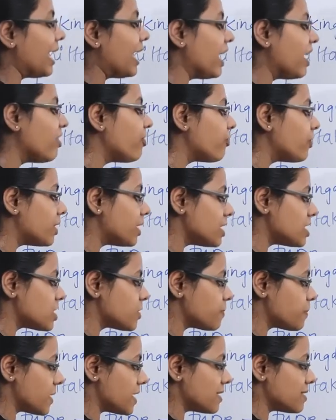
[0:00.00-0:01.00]
If it is
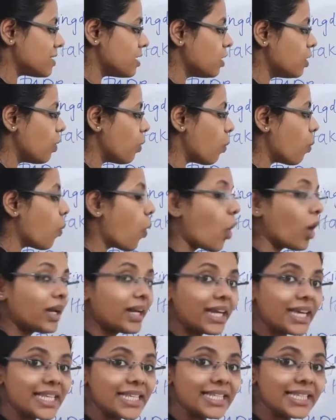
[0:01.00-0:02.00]
present,
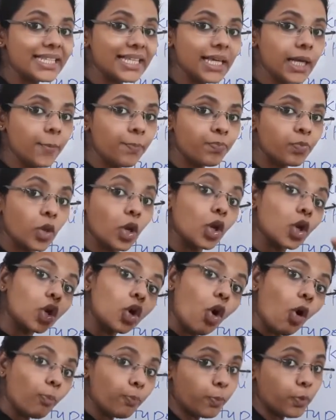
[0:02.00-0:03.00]
what is the
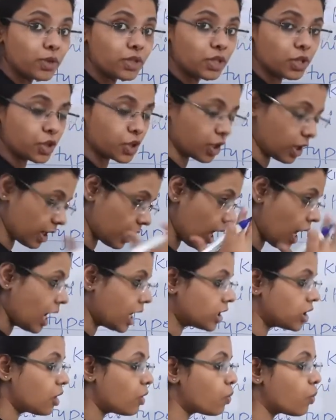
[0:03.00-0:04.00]
composition?
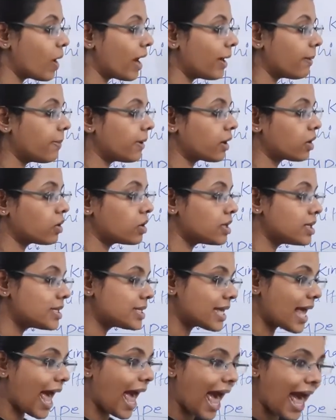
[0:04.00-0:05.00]
Now, why? Because
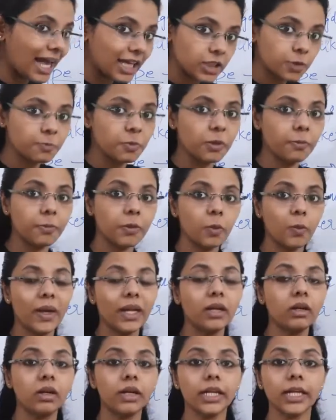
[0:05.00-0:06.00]
as people were
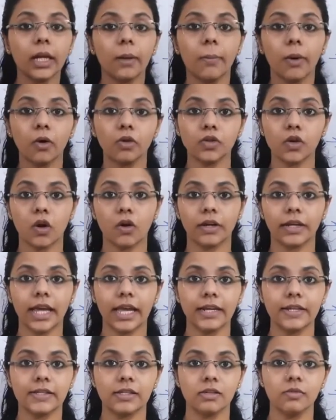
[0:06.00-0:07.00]
learning about
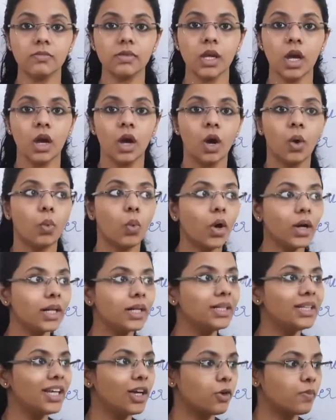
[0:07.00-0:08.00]
organisms, what
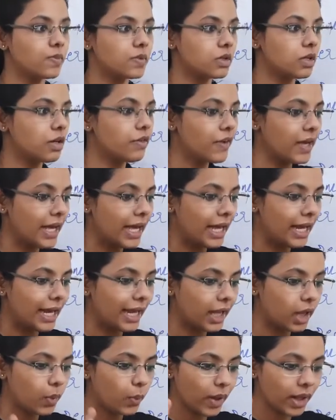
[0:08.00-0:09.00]
did they observe?
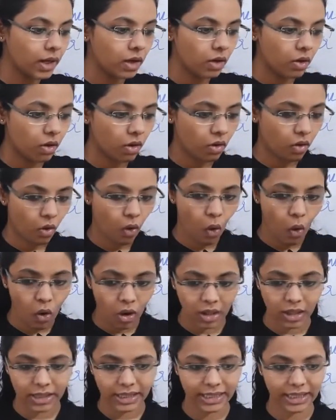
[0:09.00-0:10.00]
Like when
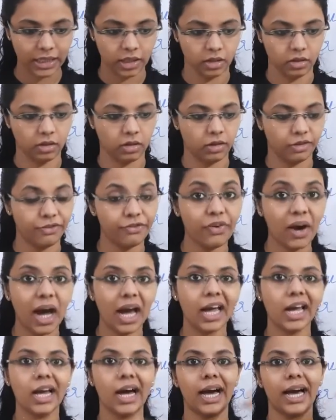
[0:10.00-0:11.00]
all the
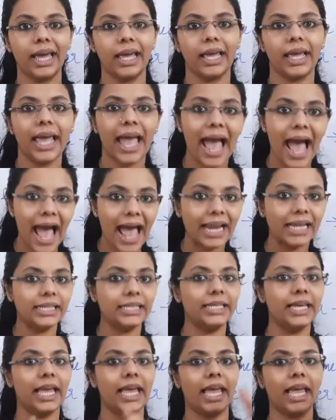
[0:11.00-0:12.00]
fungi,
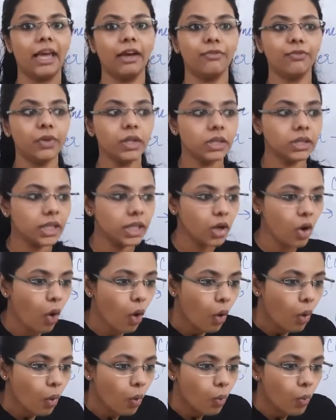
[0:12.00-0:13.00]
algae, everything
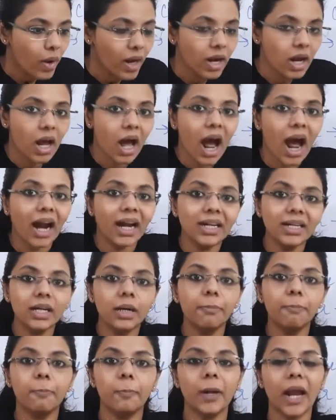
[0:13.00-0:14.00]
were
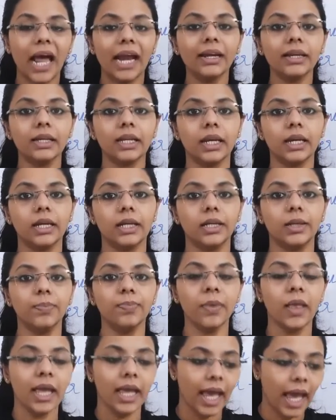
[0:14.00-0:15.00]
under plant
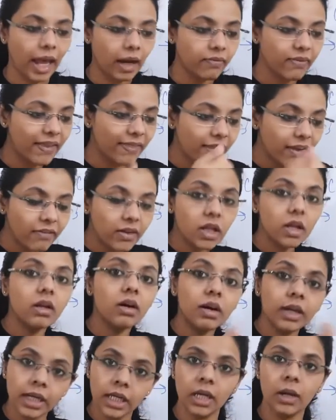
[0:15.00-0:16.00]
kingdom, and when they were
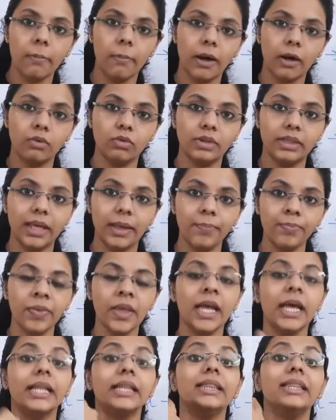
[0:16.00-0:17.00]
learning about them,
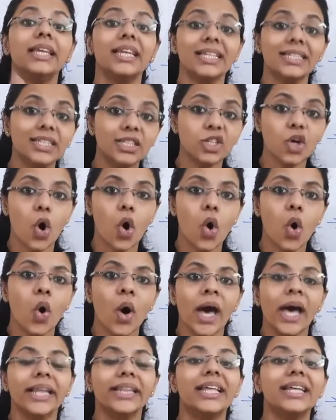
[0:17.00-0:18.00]
they saw
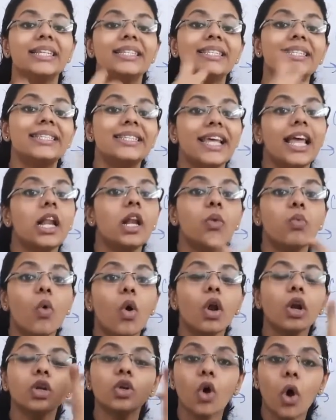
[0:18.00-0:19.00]
that cell
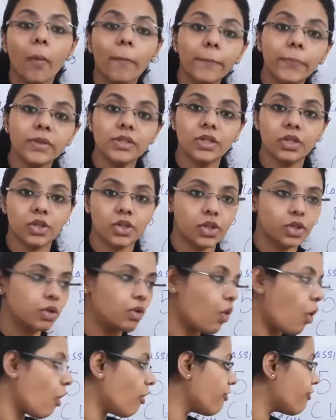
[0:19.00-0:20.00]
wall
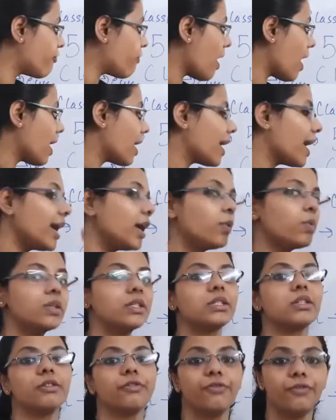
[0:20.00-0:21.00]
composition of fungi
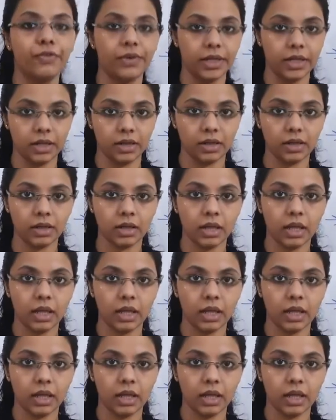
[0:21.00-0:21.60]
was different.